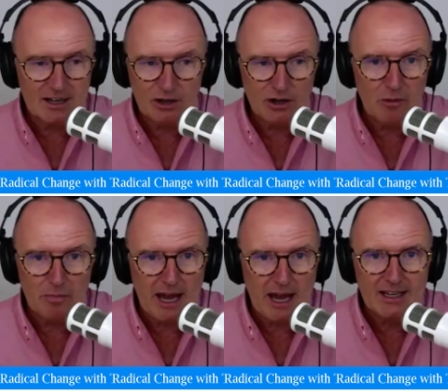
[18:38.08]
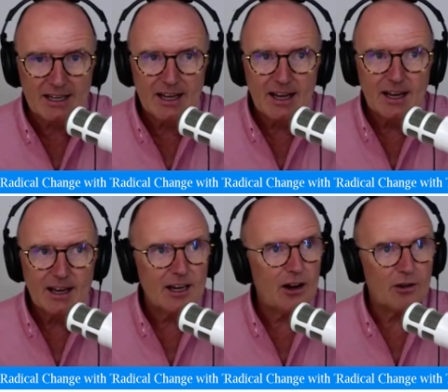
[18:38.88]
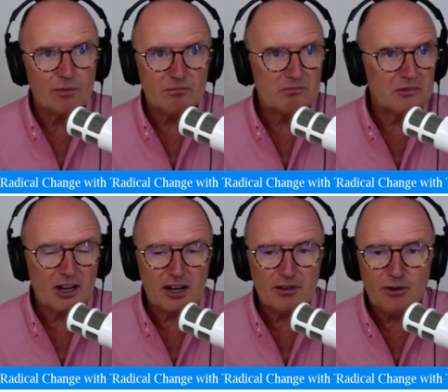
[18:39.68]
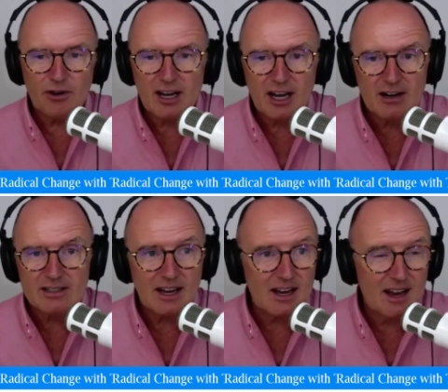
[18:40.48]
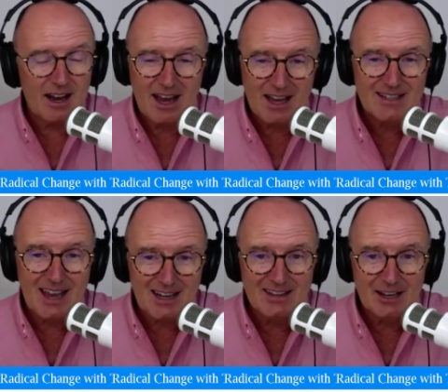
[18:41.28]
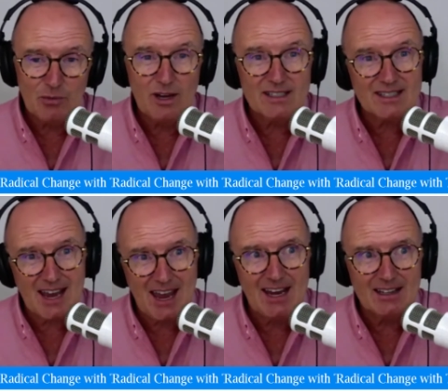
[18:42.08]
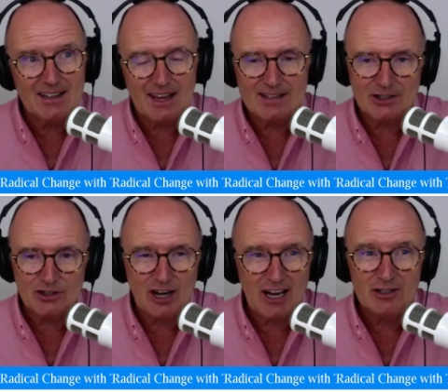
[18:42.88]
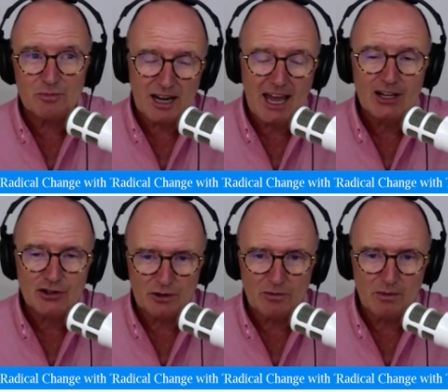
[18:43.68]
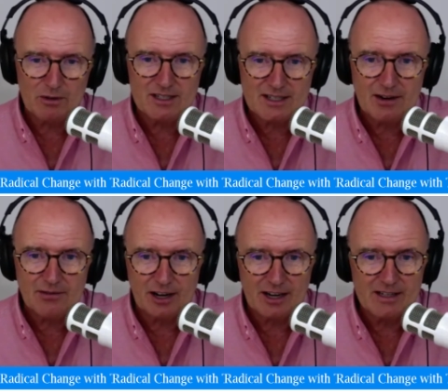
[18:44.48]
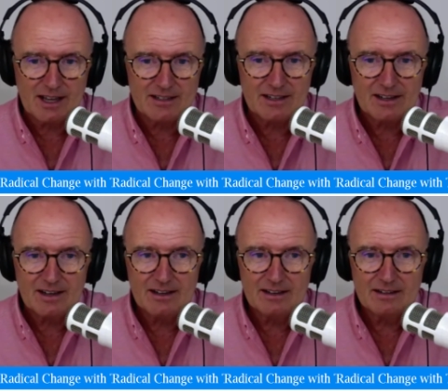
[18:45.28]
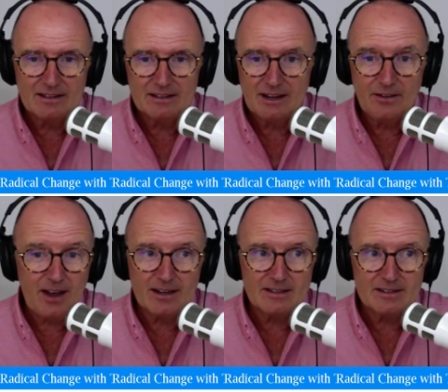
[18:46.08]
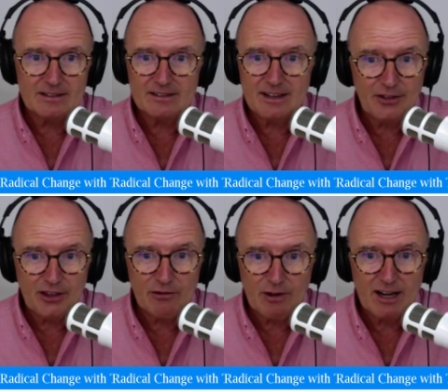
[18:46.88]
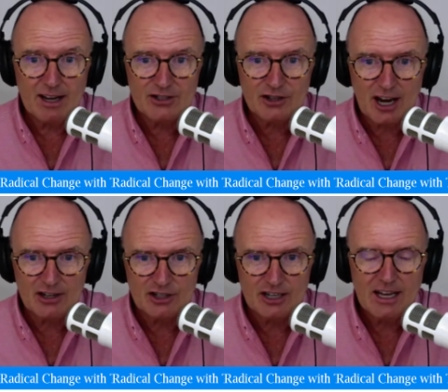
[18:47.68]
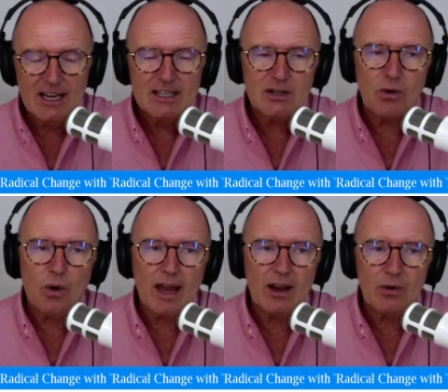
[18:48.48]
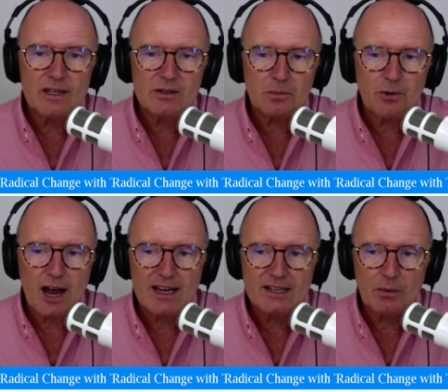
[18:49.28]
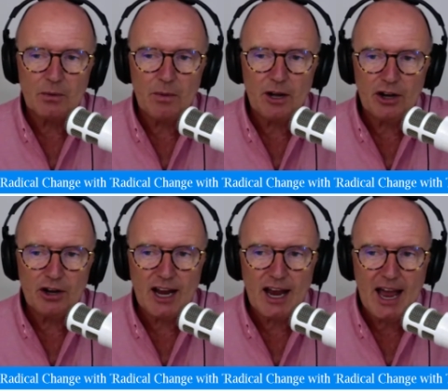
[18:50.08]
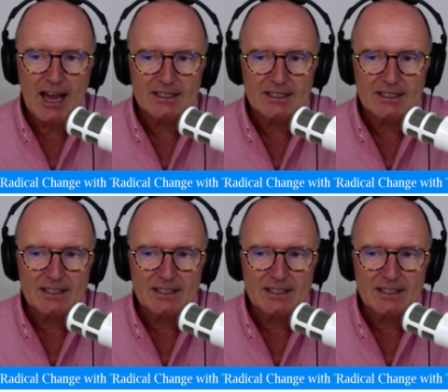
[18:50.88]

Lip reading: you go back, 30, 40 years, has anything, we say things have changed, but actually what we're discovering is that, in fact, nothing really has changed. So why are we surprised? And when we look at,